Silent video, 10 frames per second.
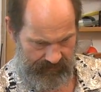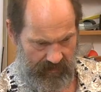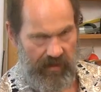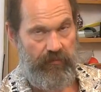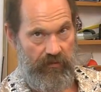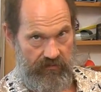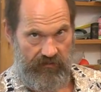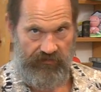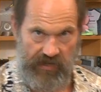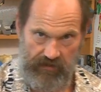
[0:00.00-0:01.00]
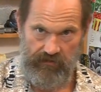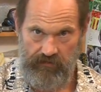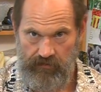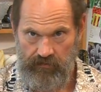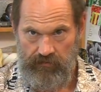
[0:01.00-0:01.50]
Remember, defeat.
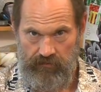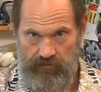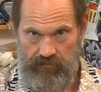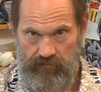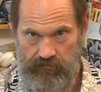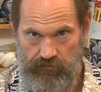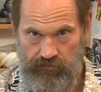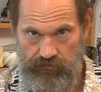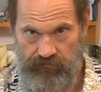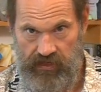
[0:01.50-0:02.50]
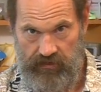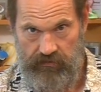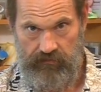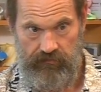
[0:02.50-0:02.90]
Use your feet.